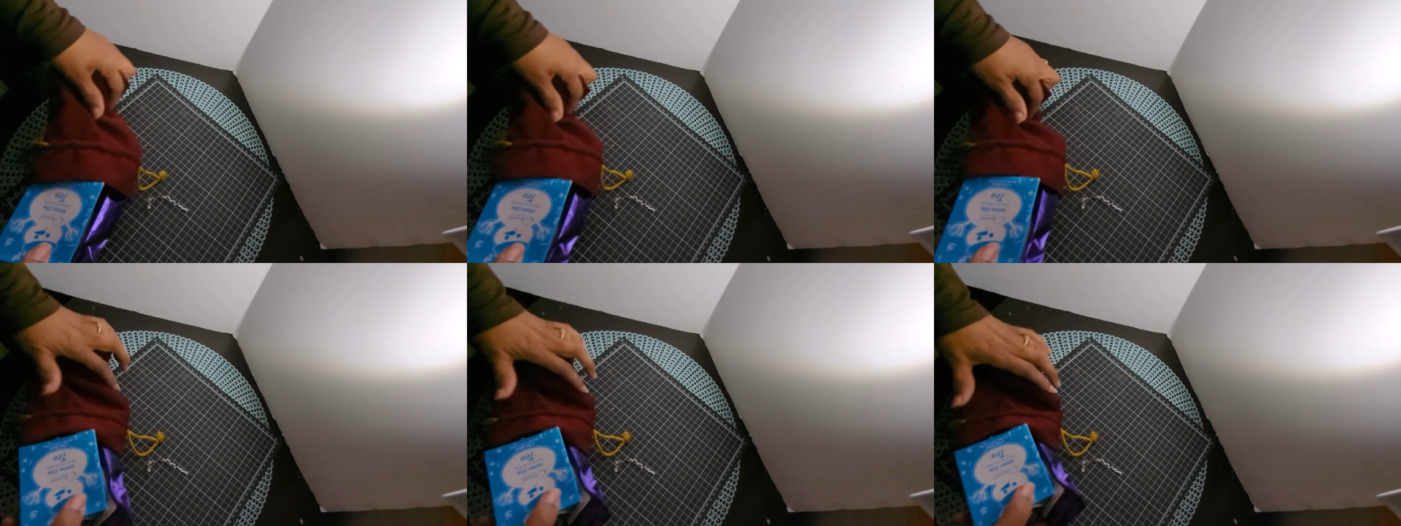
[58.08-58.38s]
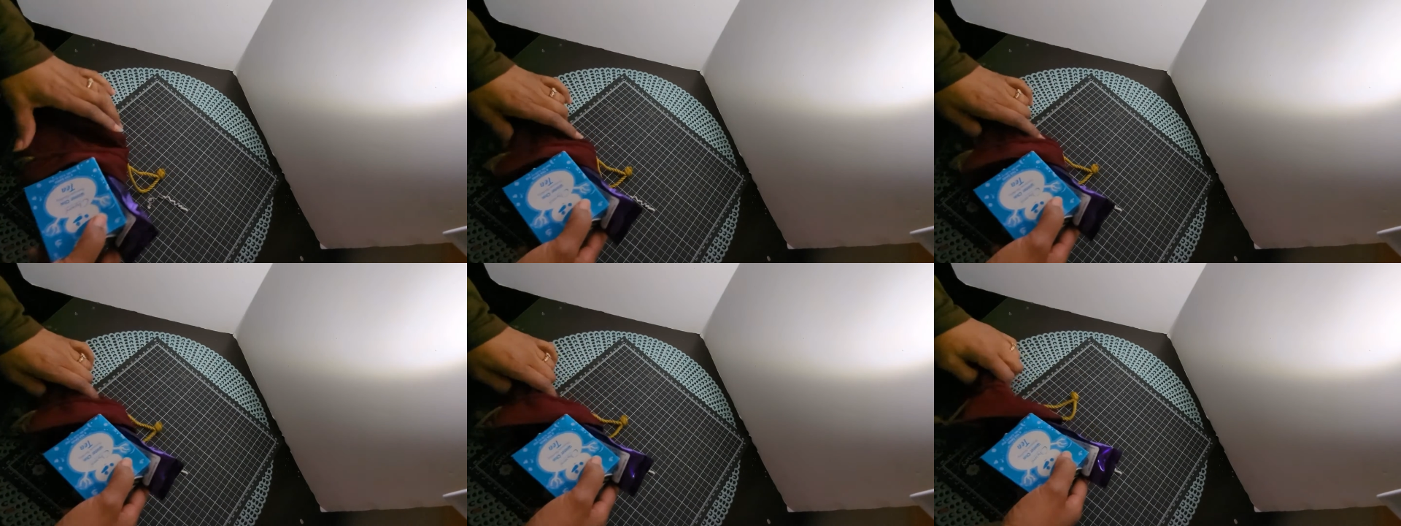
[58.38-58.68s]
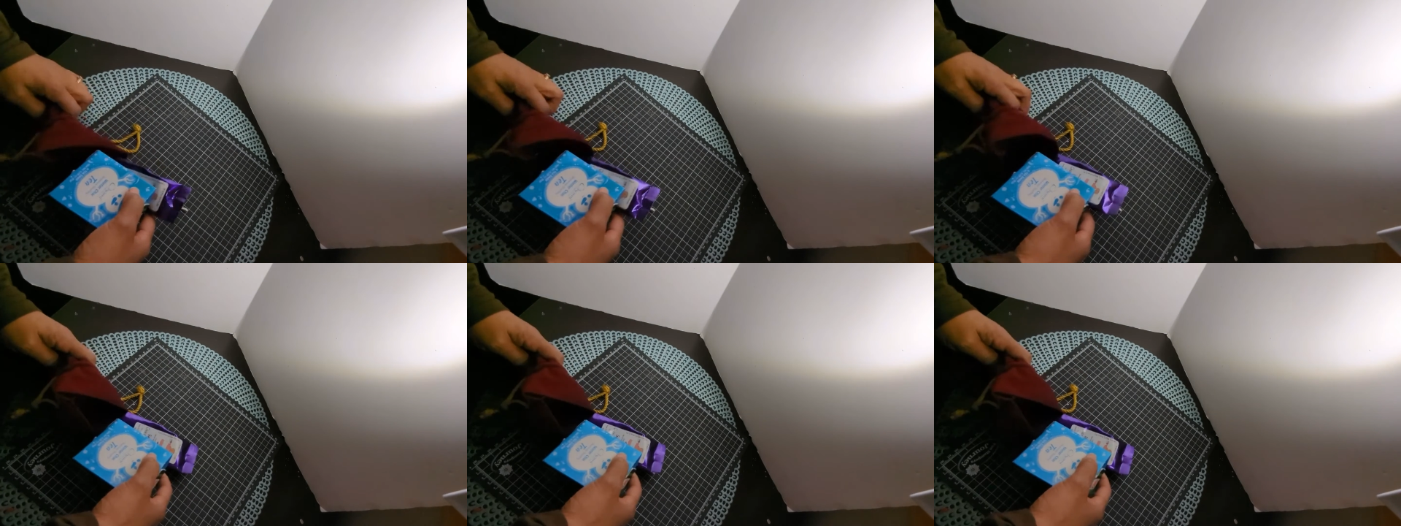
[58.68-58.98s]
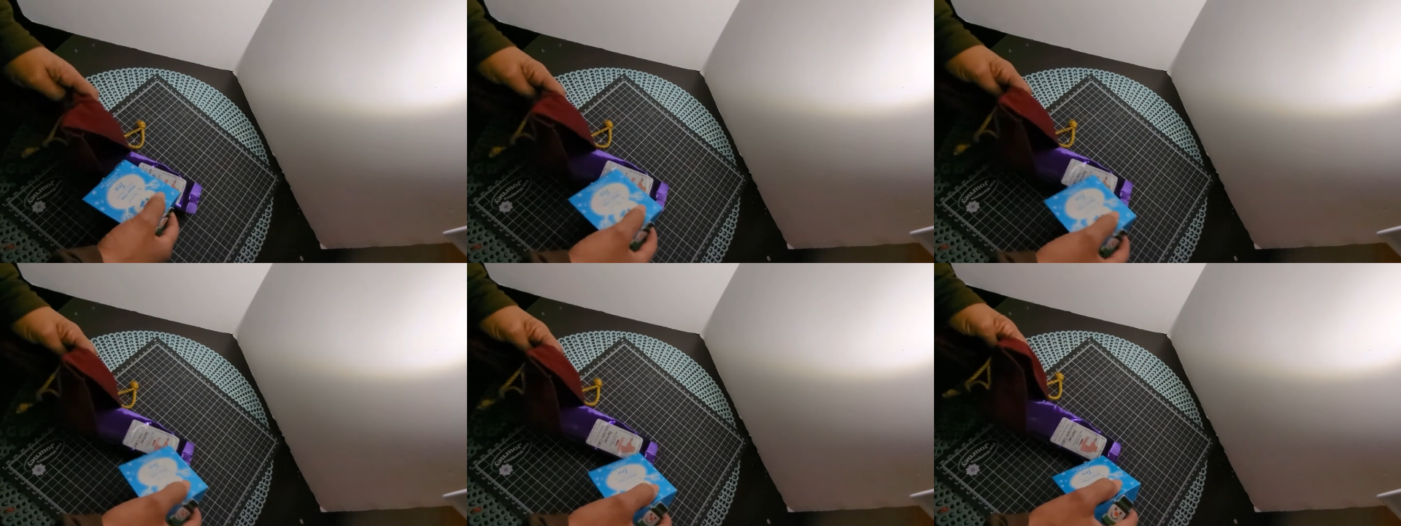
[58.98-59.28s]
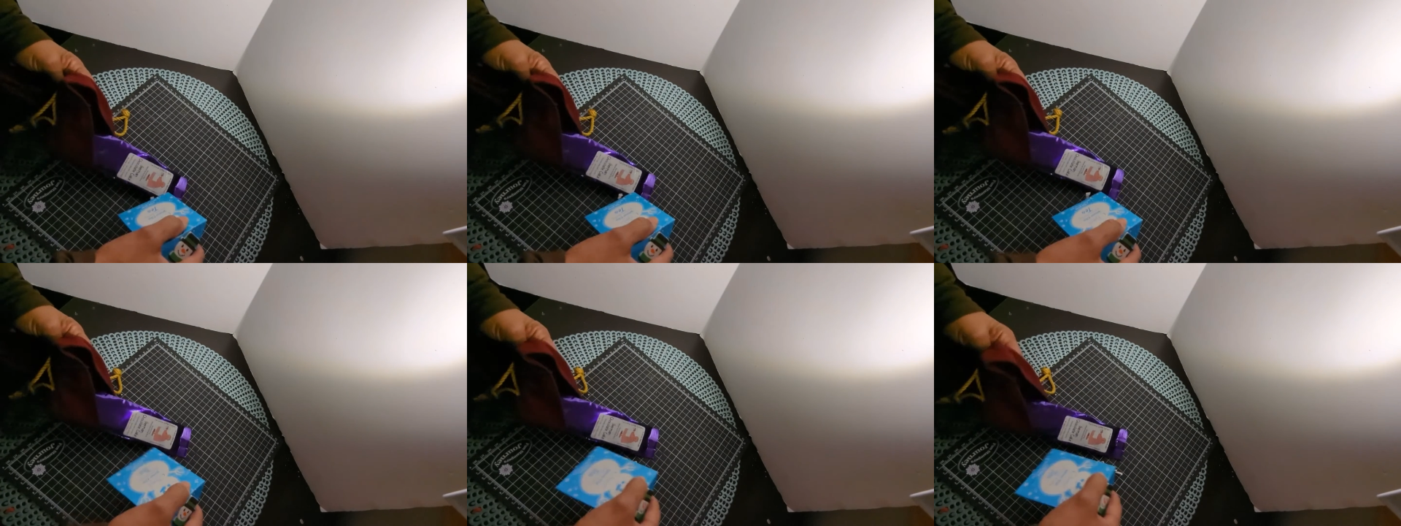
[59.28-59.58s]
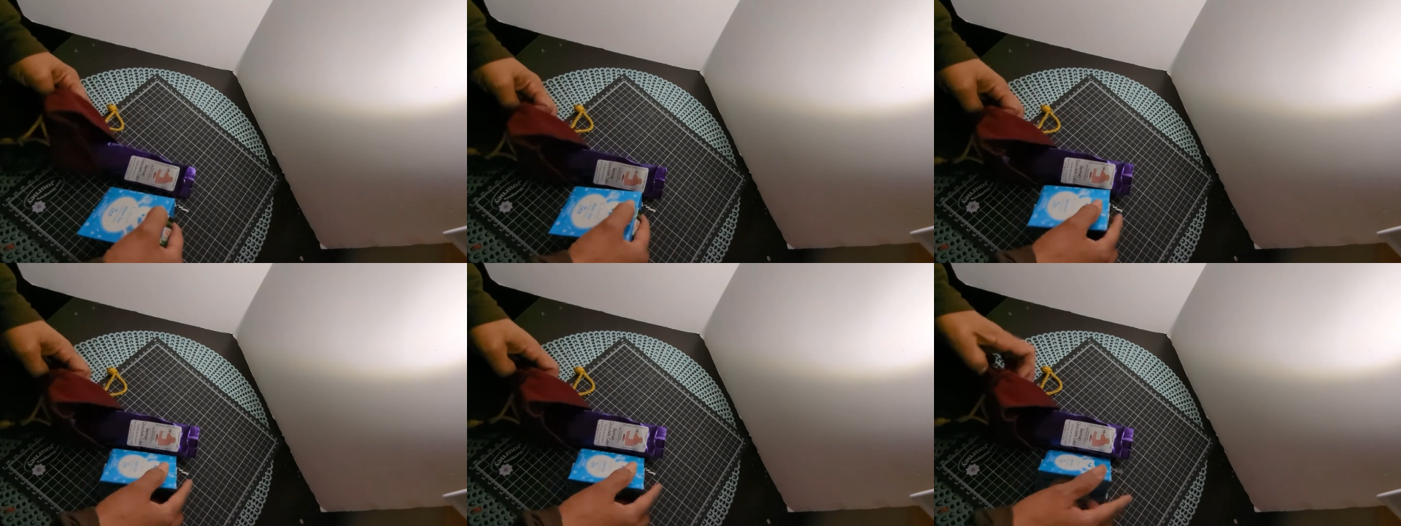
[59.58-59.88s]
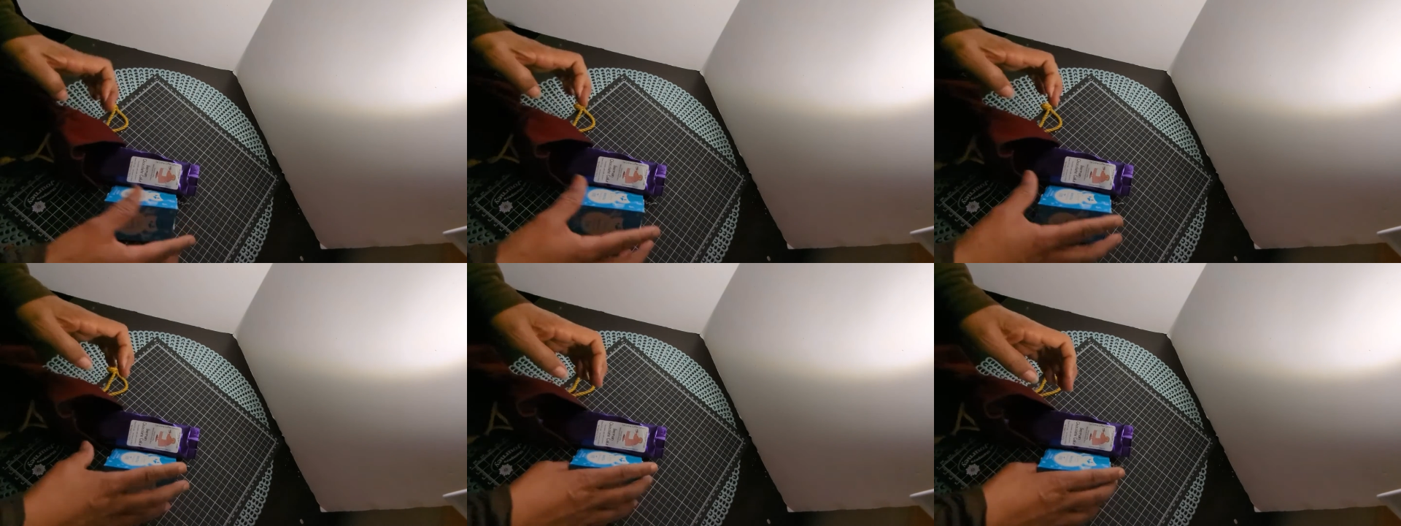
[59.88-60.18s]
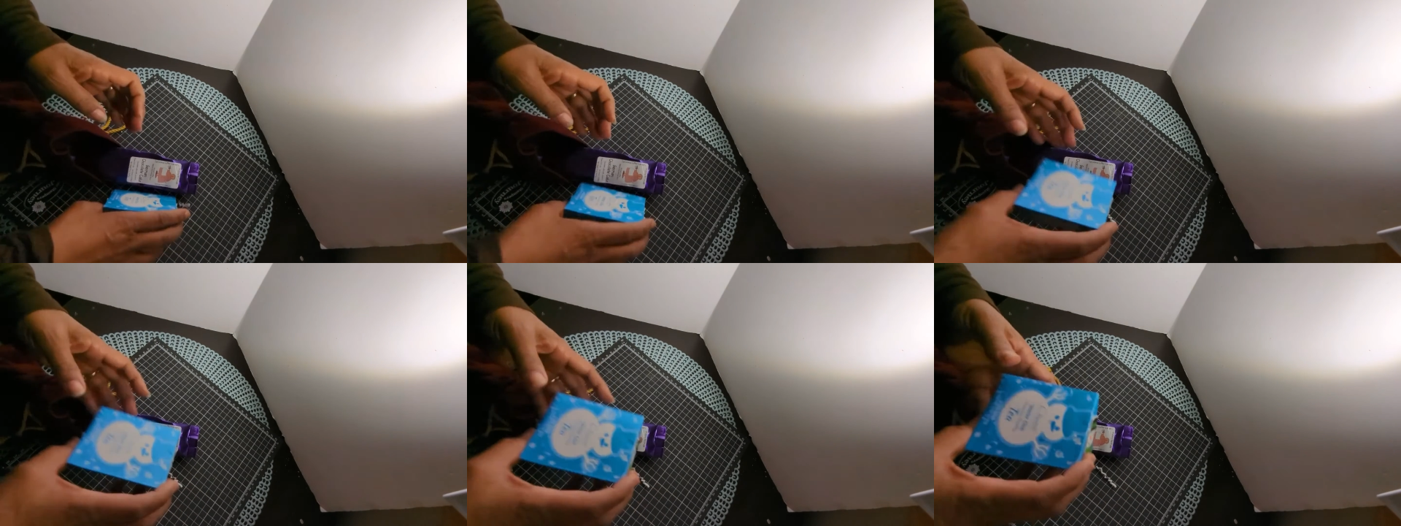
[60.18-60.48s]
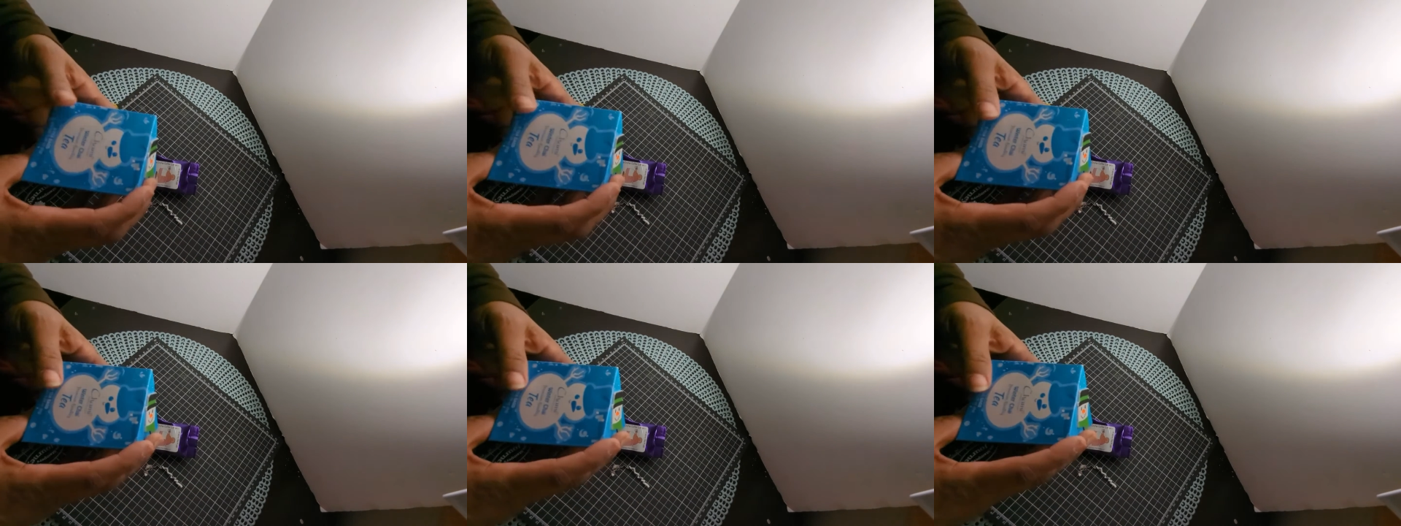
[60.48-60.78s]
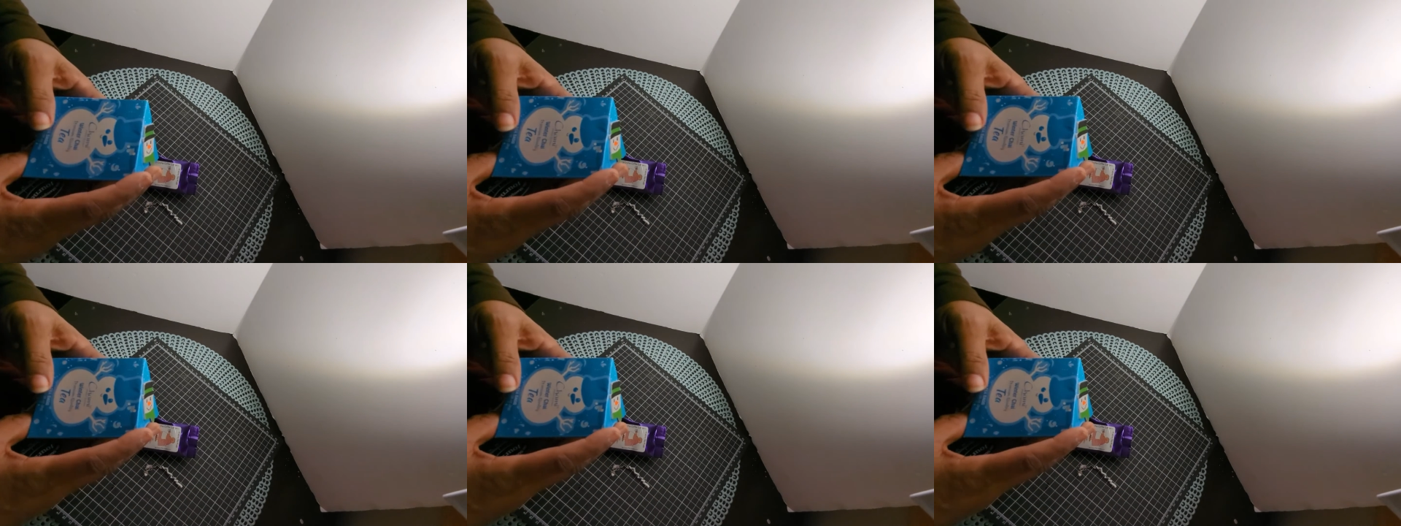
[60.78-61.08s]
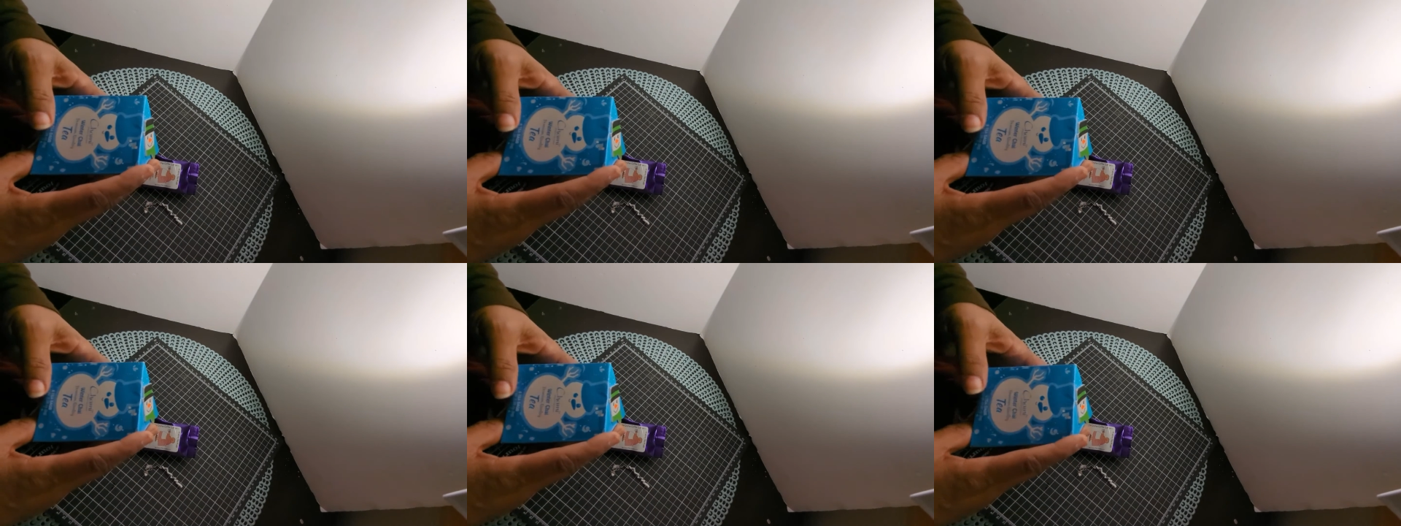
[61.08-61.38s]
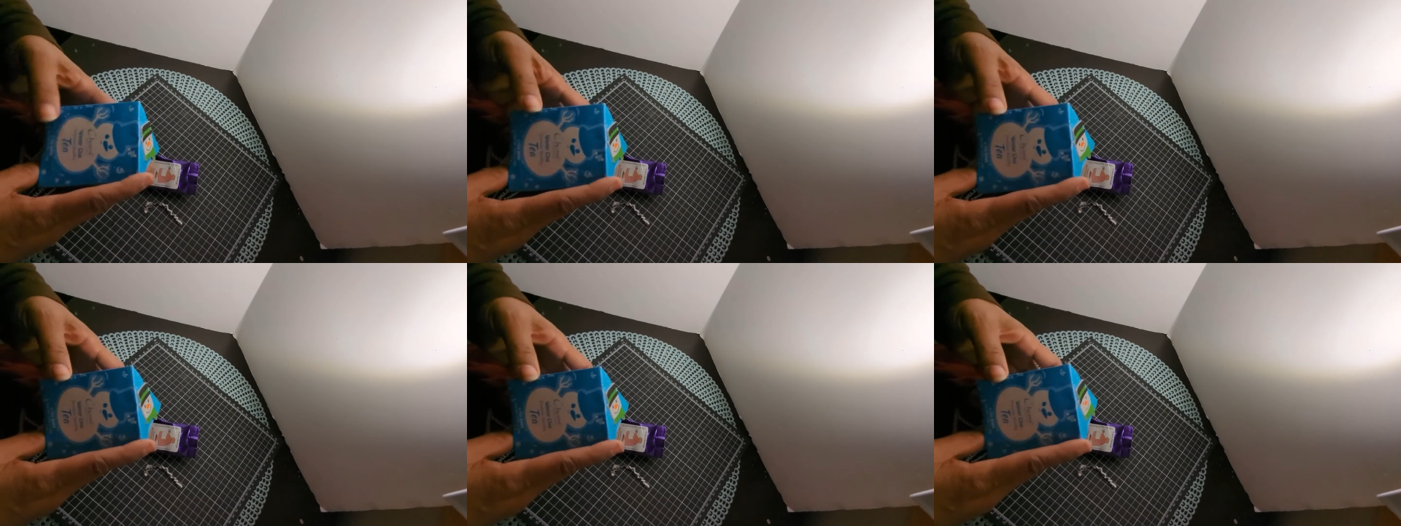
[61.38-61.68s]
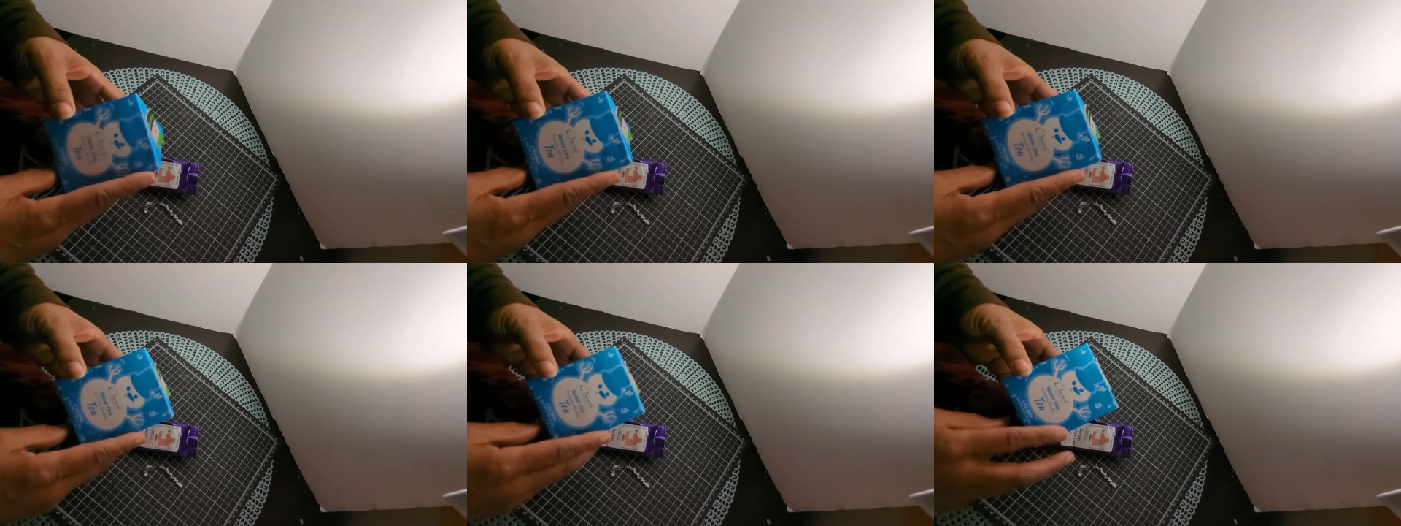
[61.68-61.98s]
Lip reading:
(no speaker visible)